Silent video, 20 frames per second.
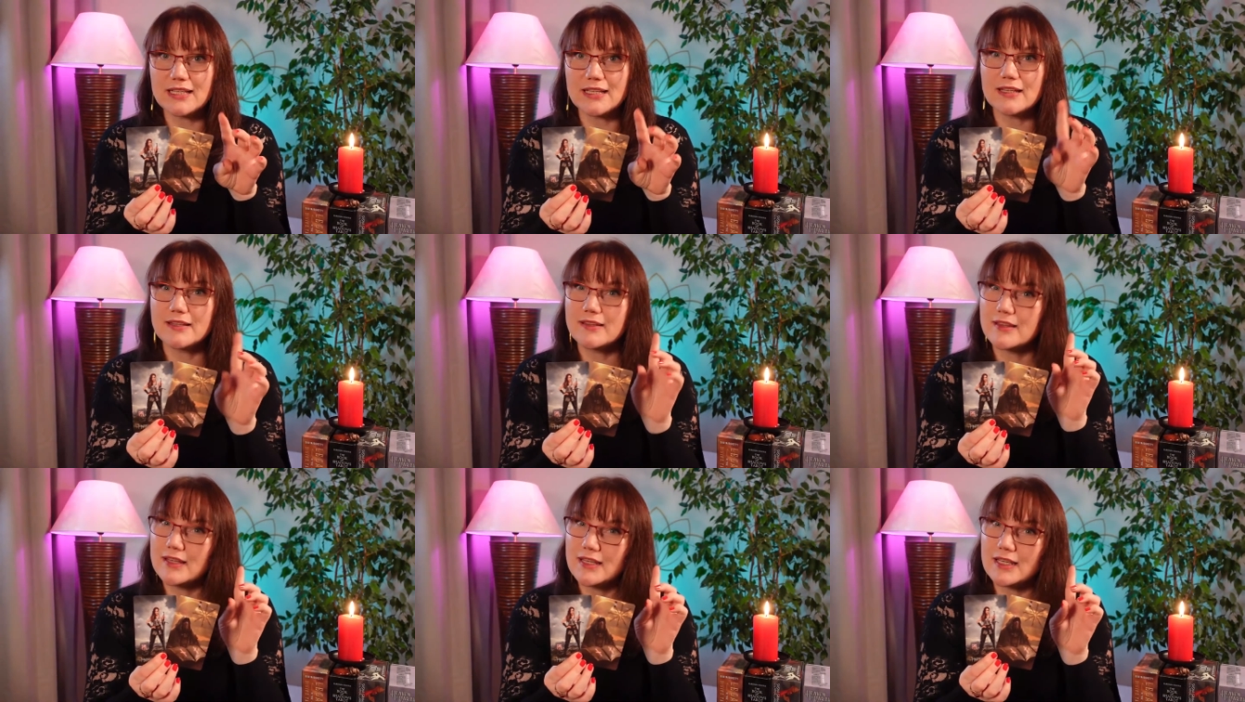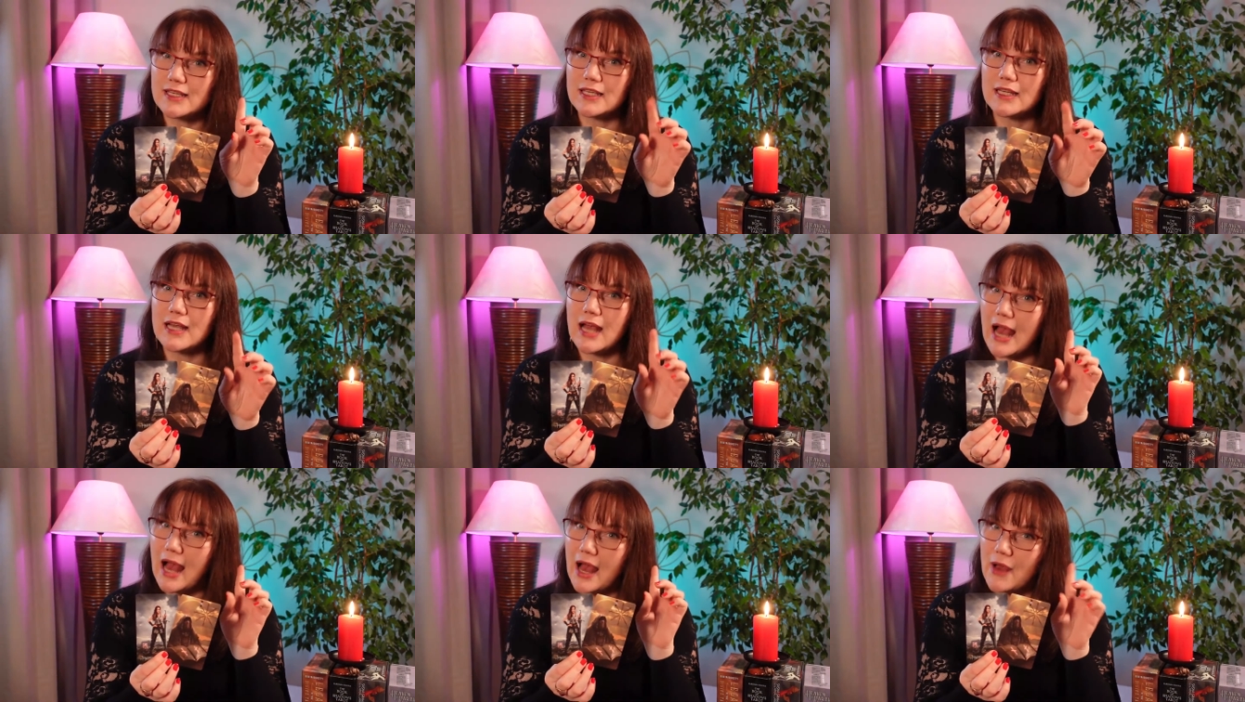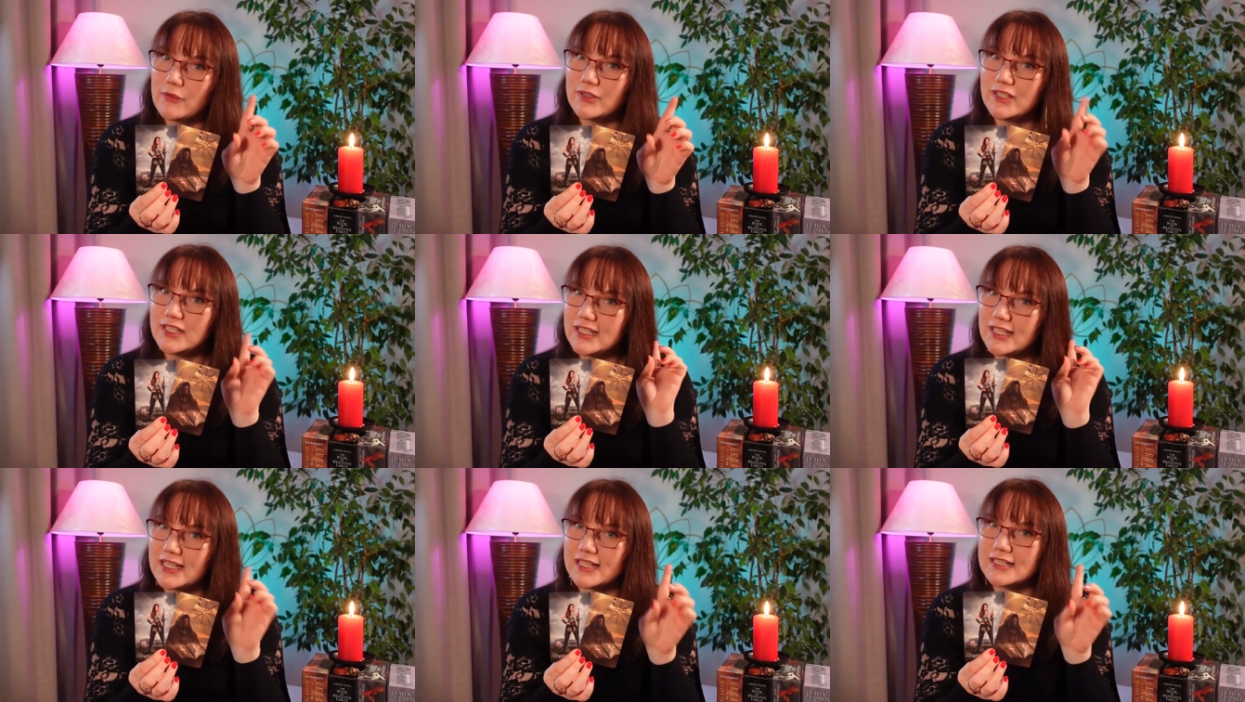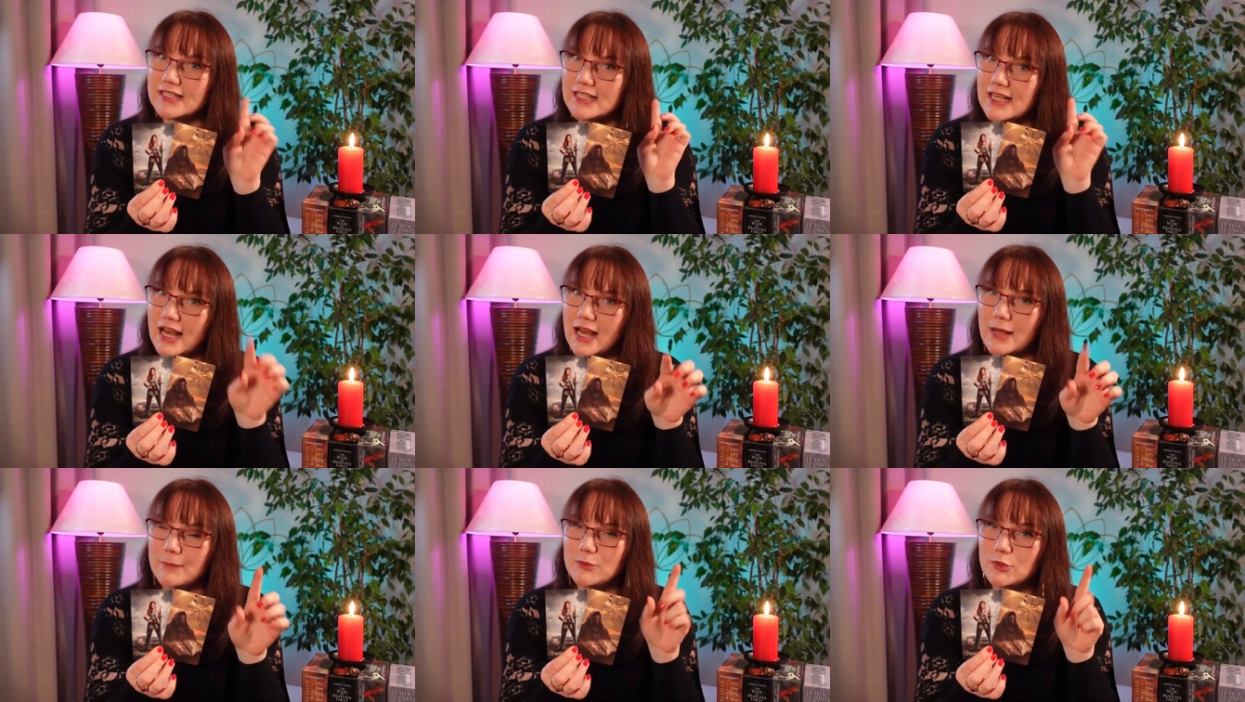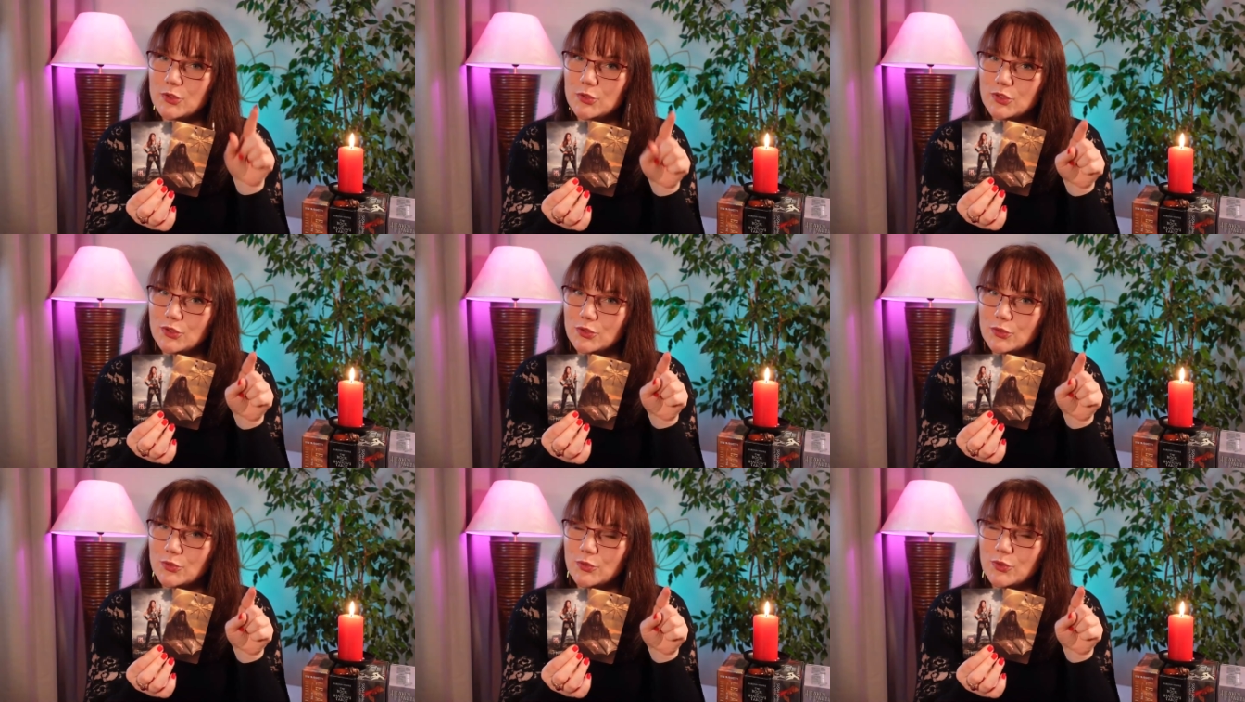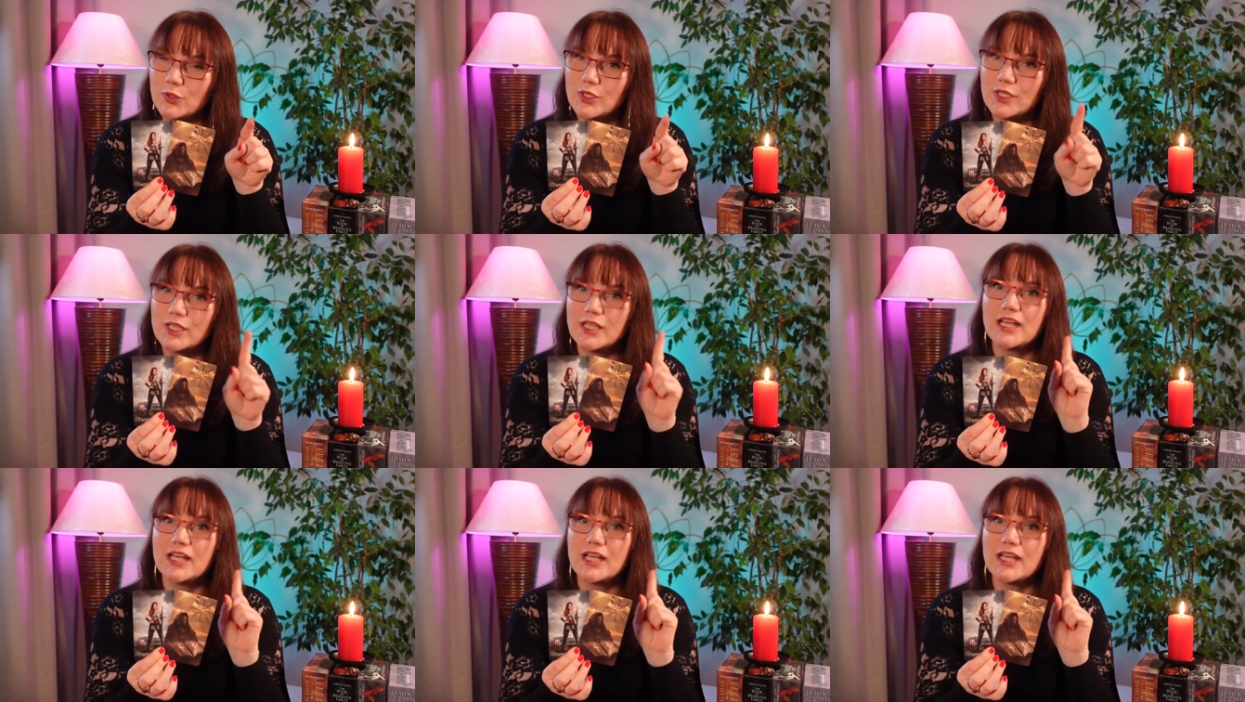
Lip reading: They're thinking how they can come to you